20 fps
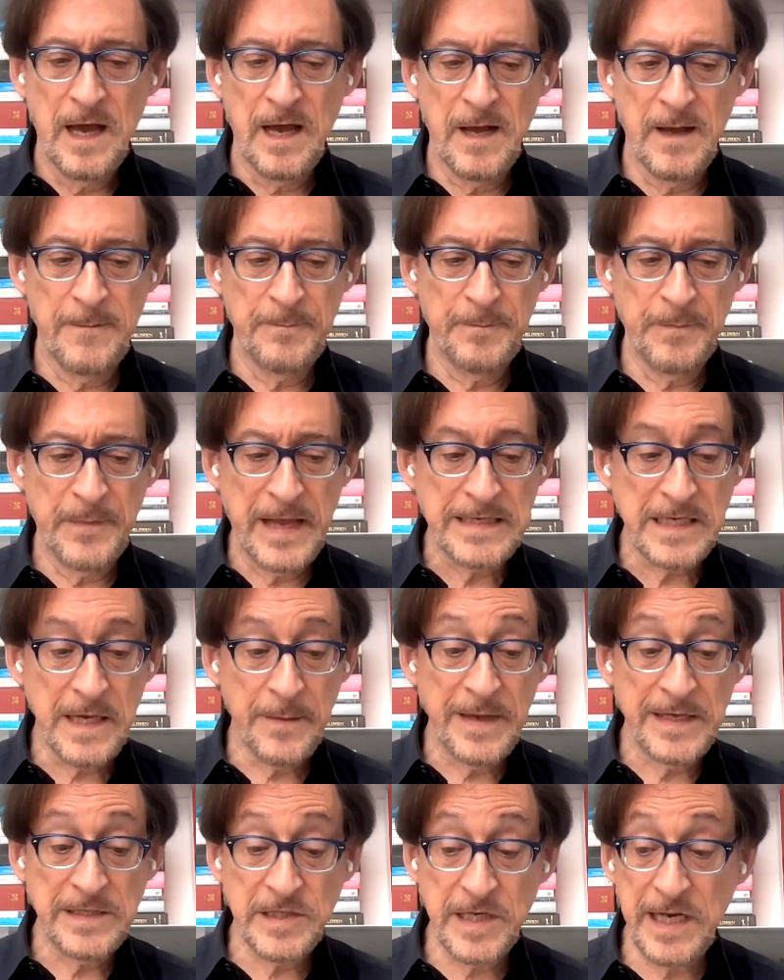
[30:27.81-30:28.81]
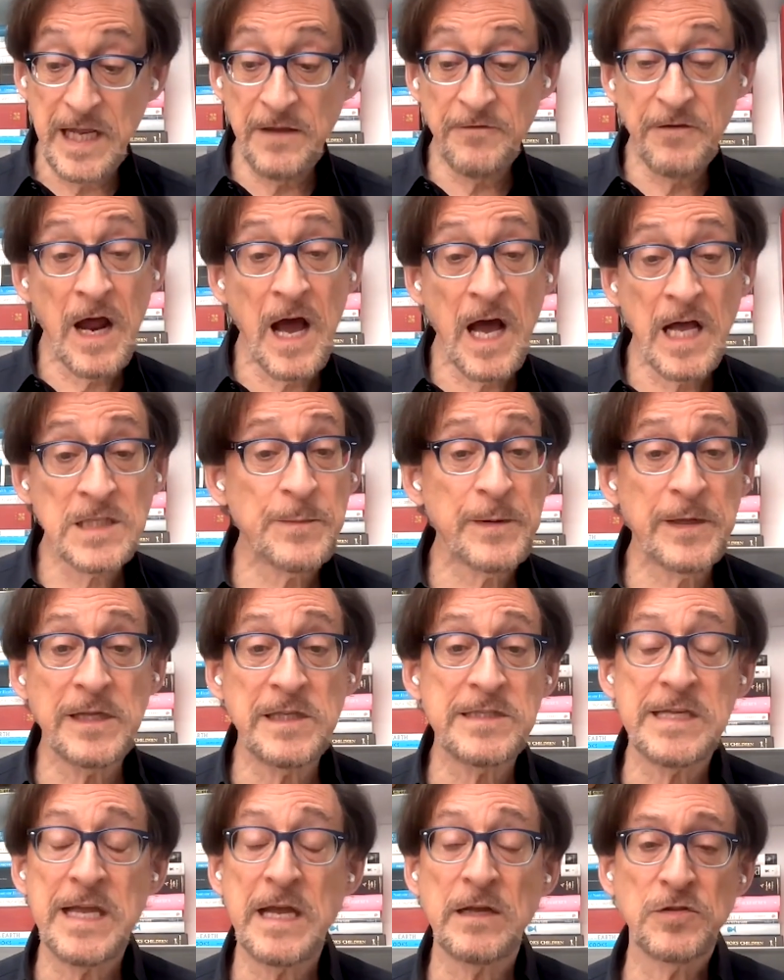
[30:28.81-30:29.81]
Um, as I mentioned, even
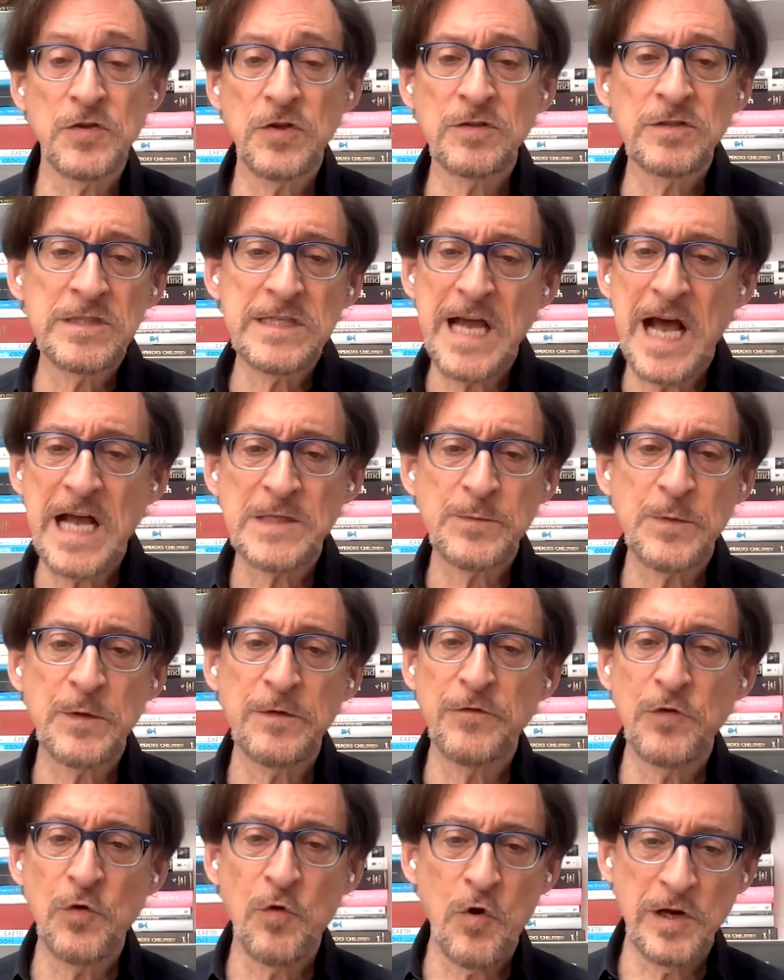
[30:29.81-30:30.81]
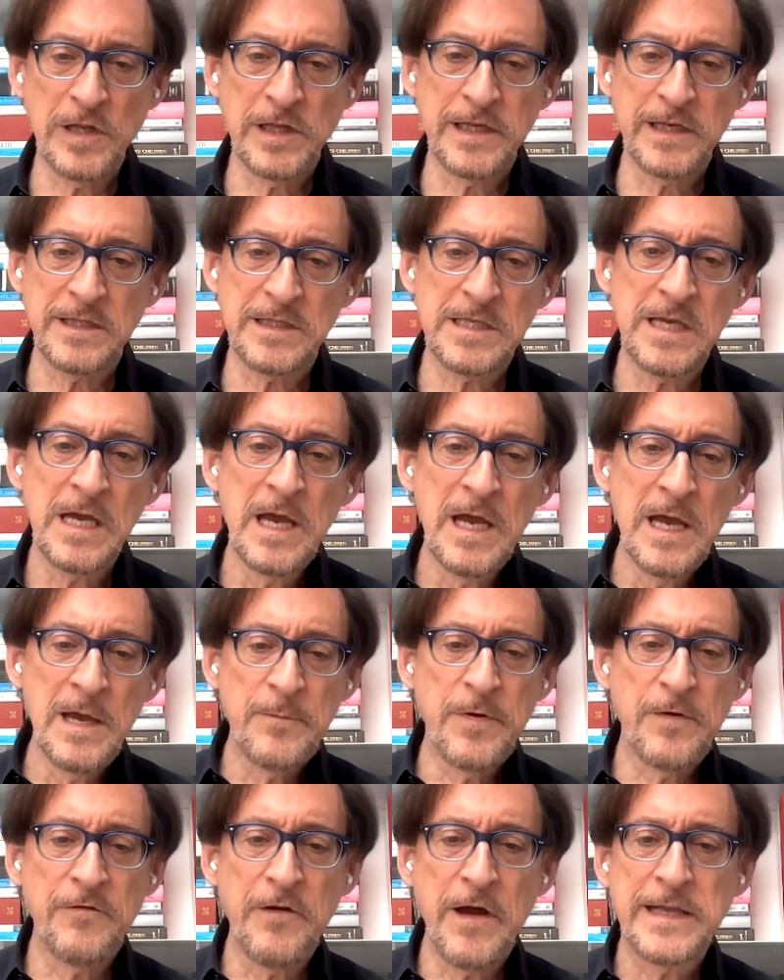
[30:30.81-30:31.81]
hospitals now, Children's Hospital of New Orleans
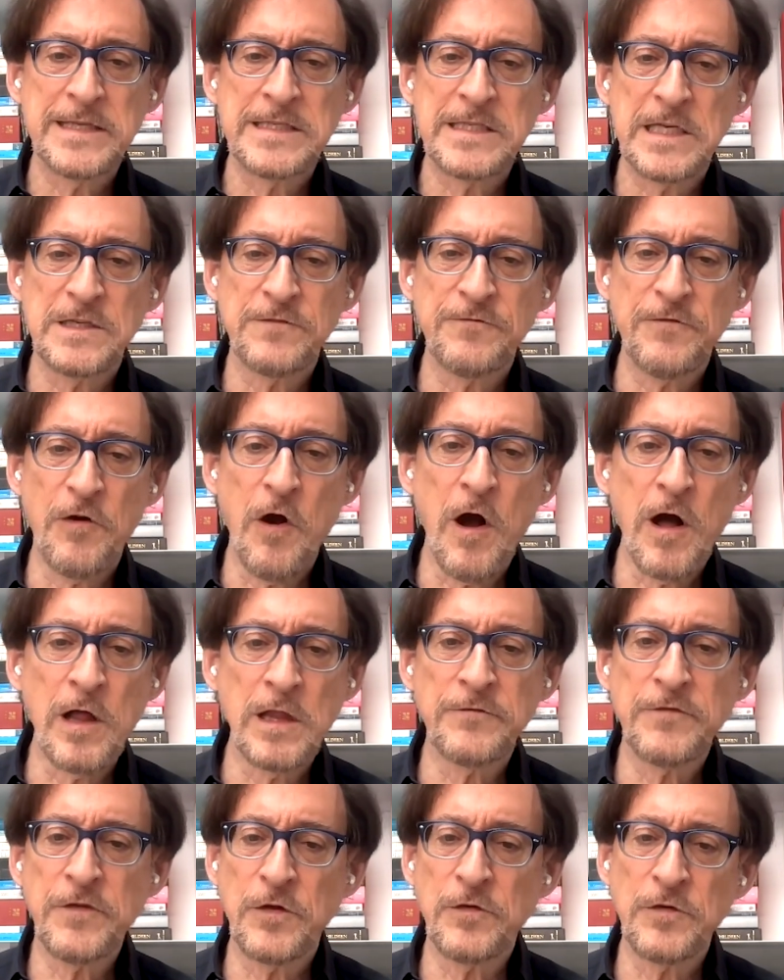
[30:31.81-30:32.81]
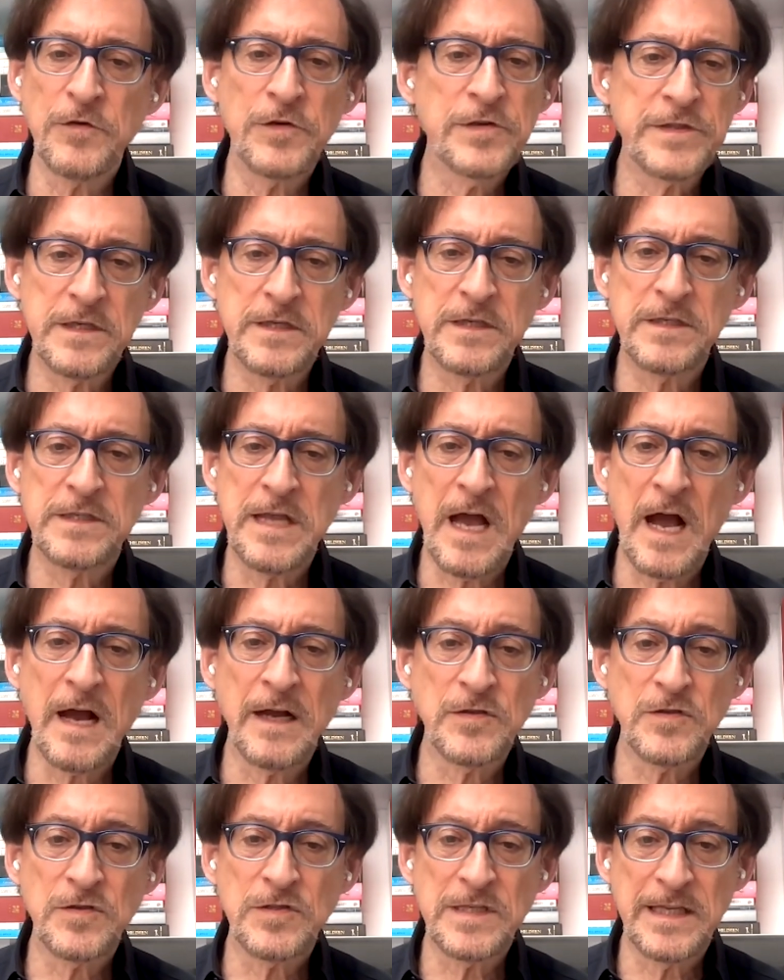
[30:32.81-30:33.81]
provides this for all of their nurses,
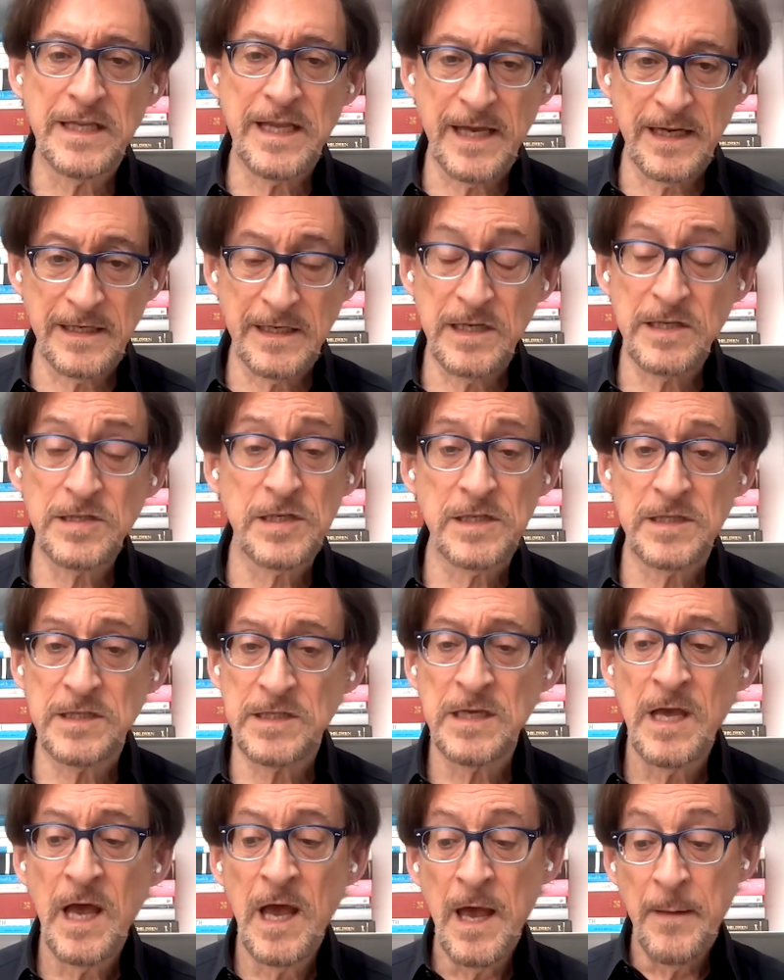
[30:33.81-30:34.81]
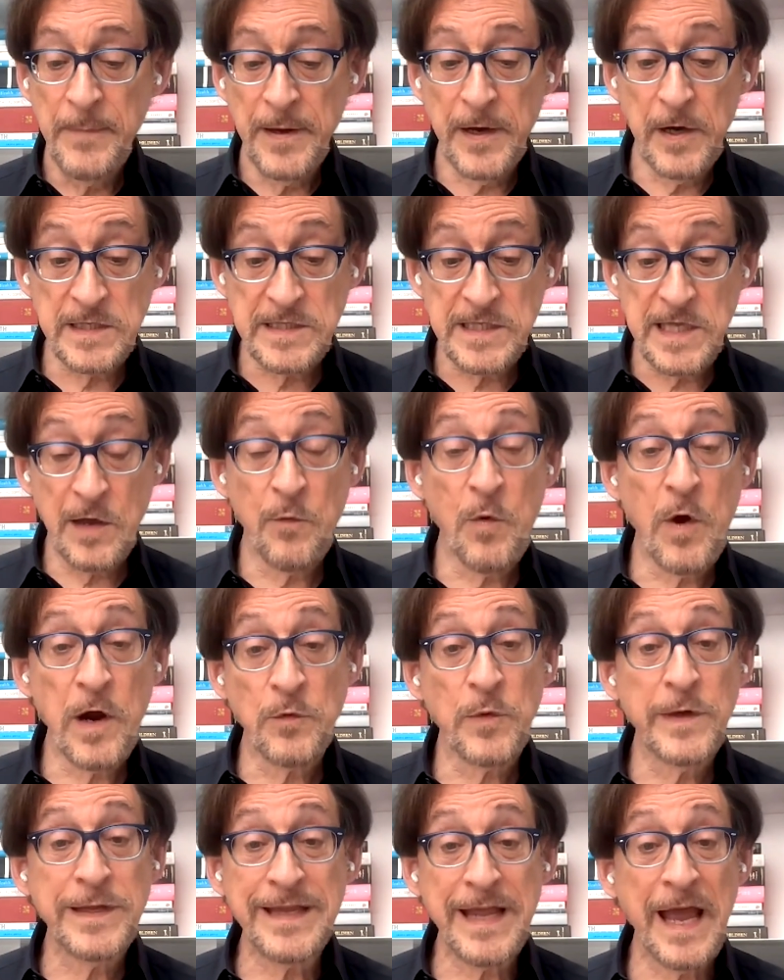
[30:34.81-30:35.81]
doctors, and technicians because they
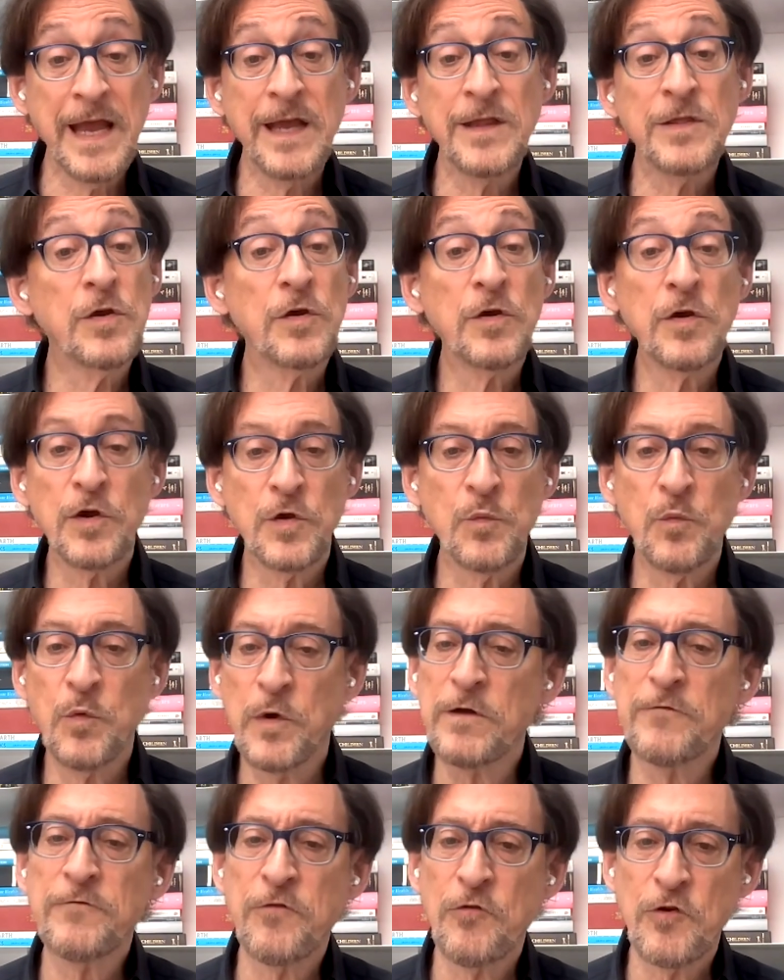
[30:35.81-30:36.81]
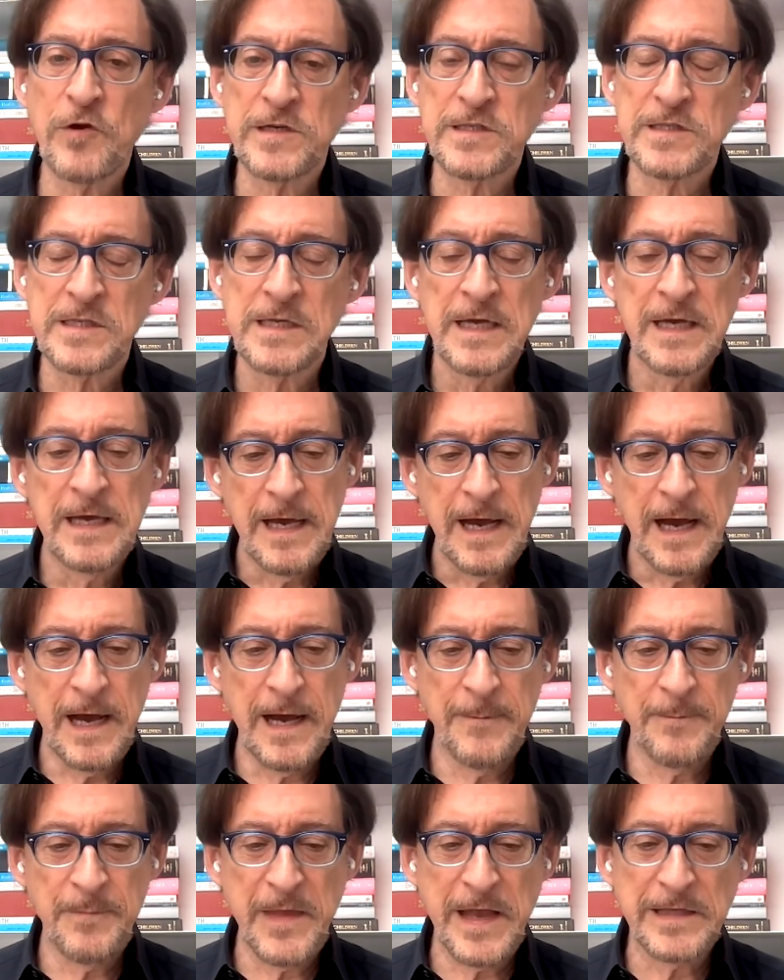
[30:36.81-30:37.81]
want to retain their good workforce.
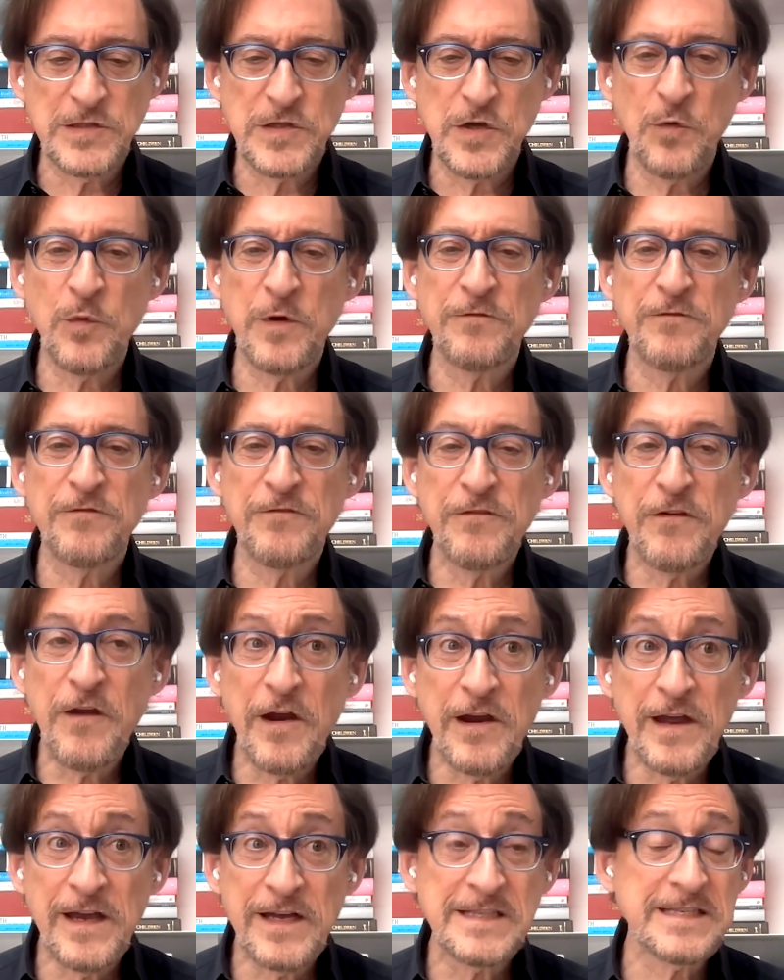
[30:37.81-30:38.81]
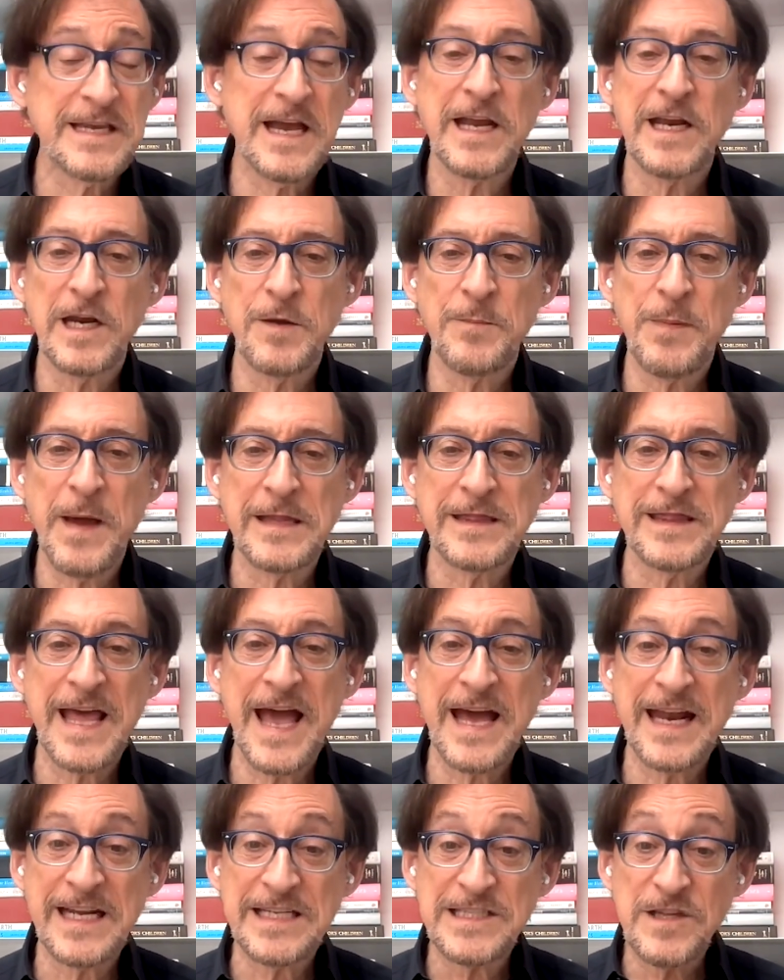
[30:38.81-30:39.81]
Um, and so we're very excited about
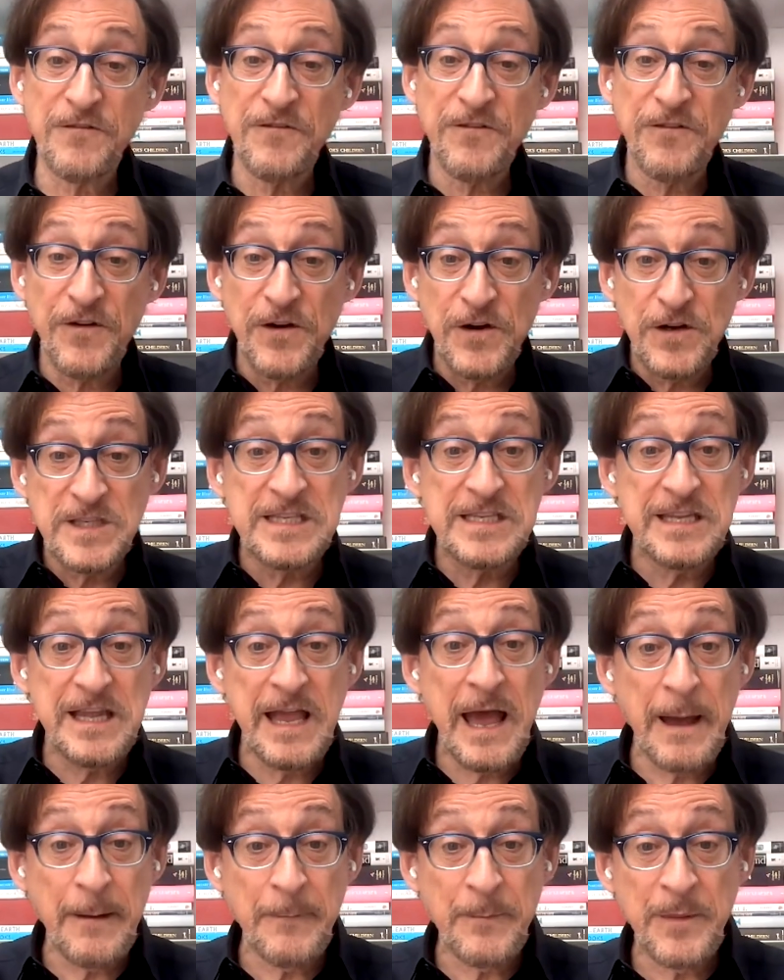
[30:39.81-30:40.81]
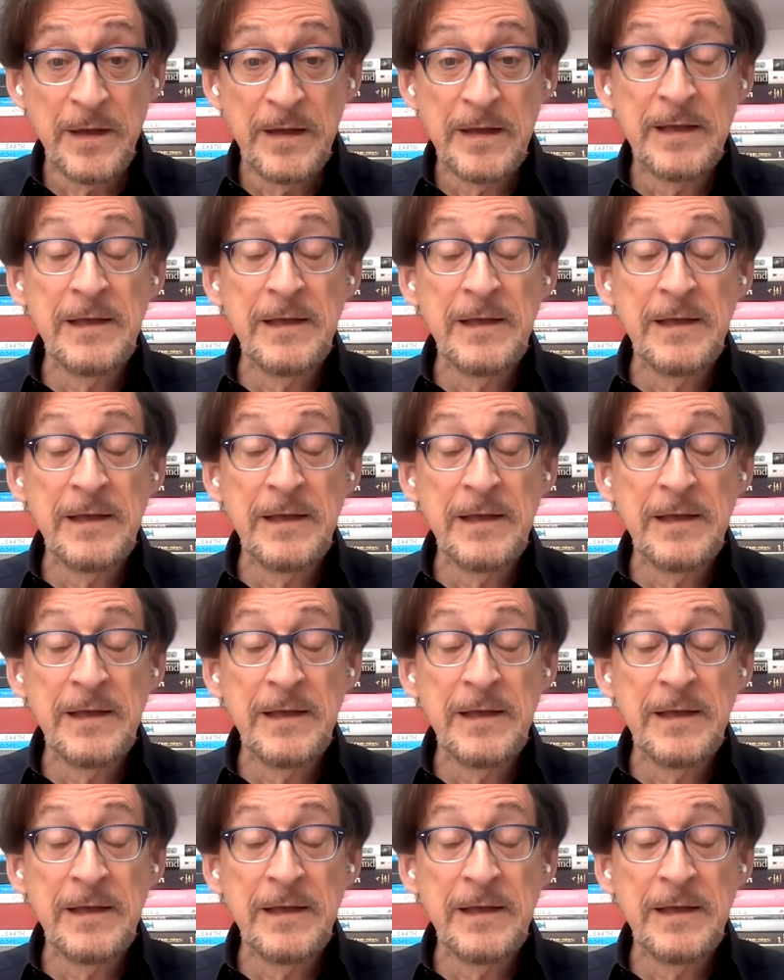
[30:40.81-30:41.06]
that as the first step